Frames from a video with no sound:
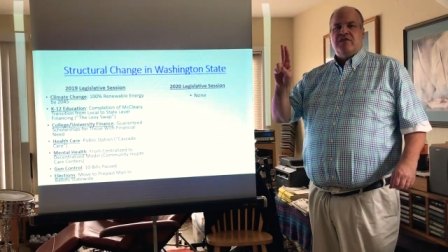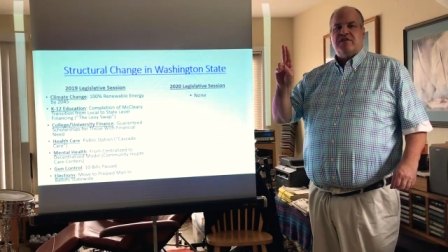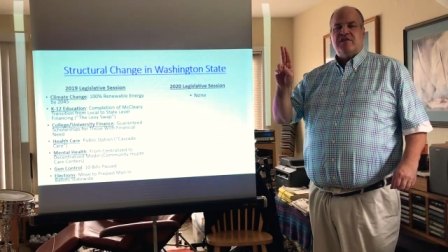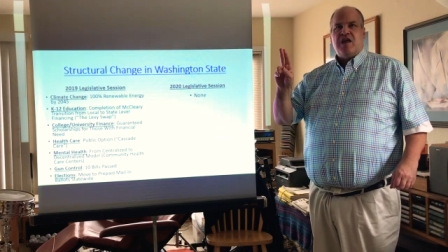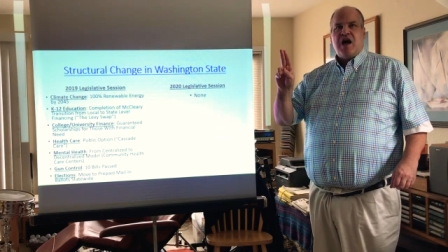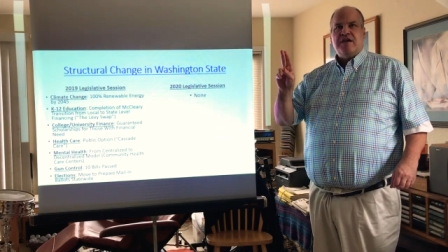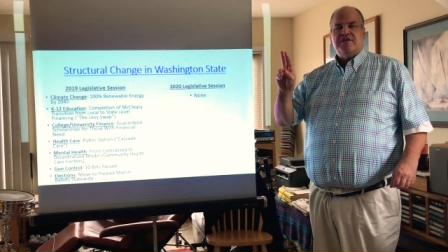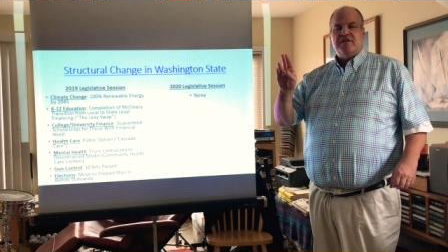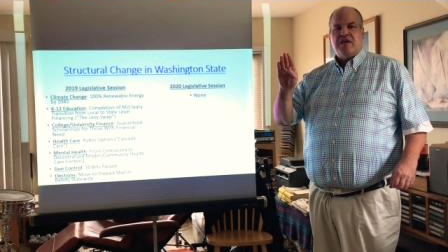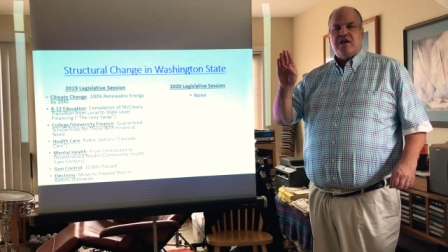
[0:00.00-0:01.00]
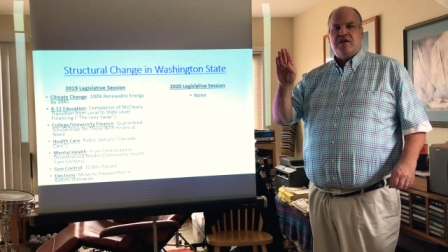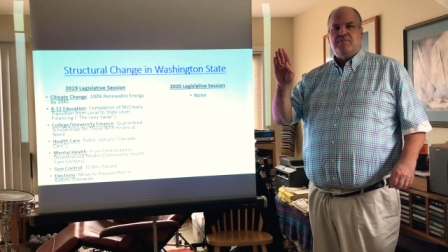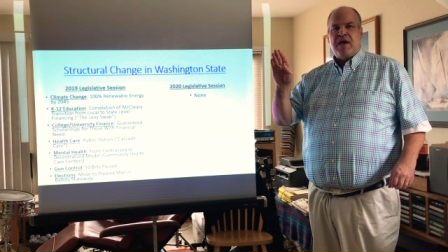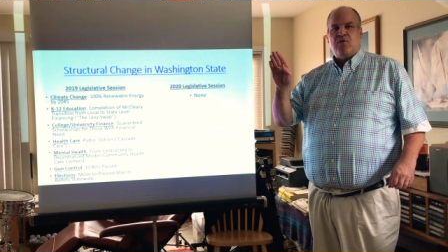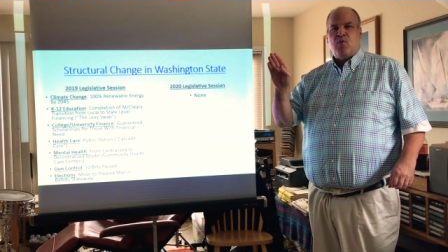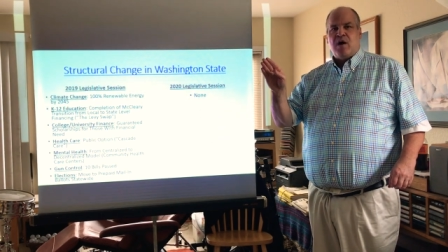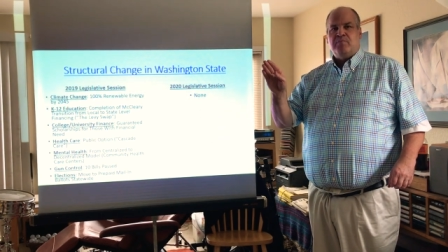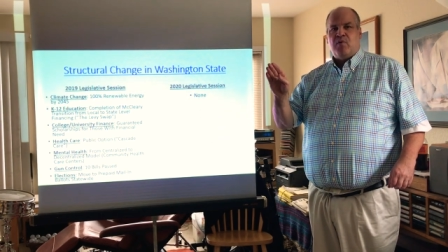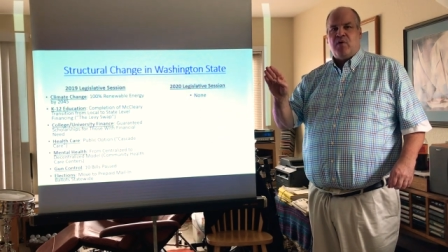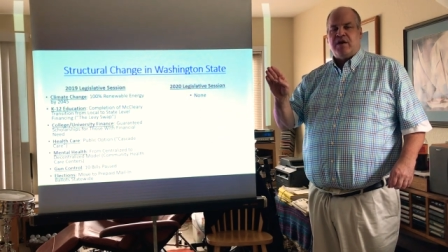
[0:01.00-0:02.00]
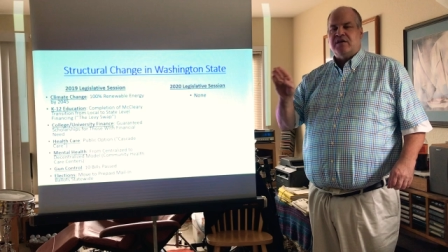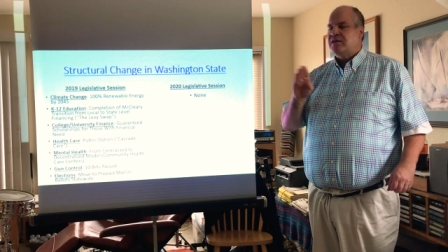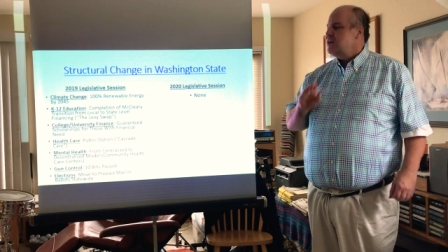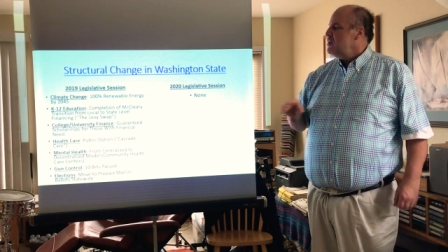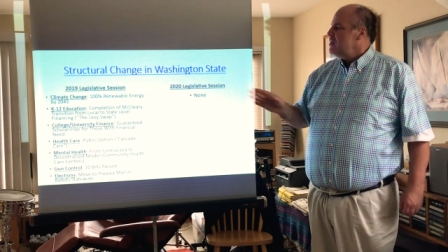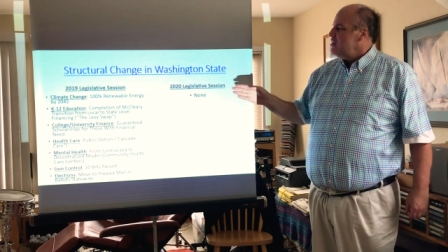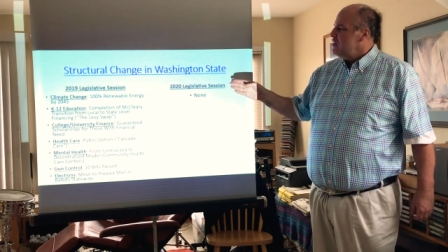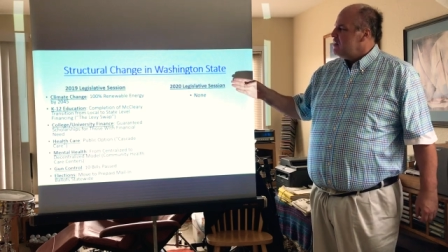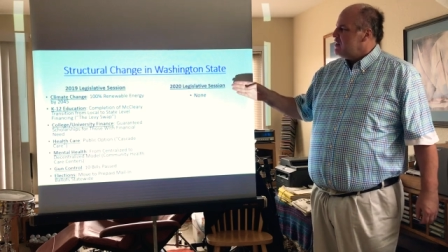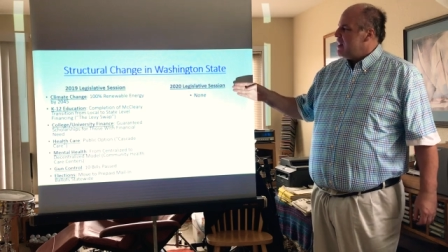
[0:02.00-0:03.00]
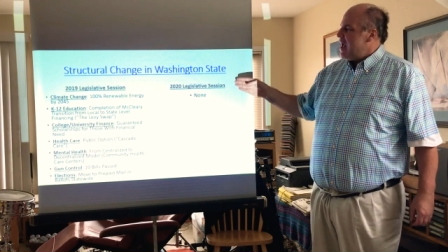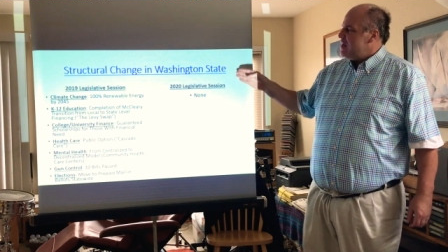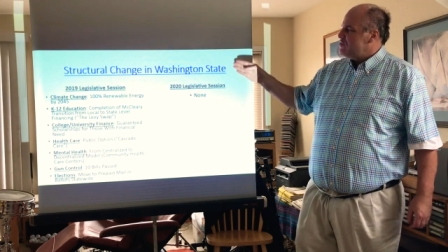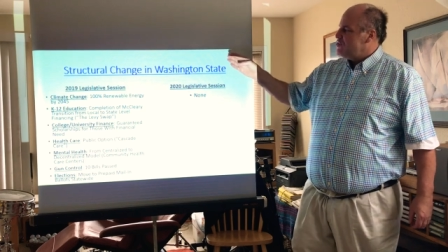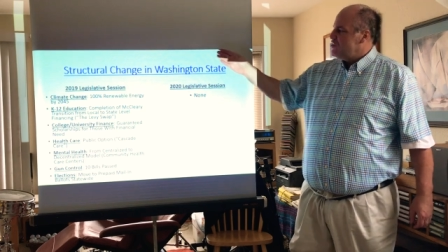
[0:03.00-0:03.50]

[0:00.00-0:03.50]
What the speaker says: The slide is intended to make one point. Last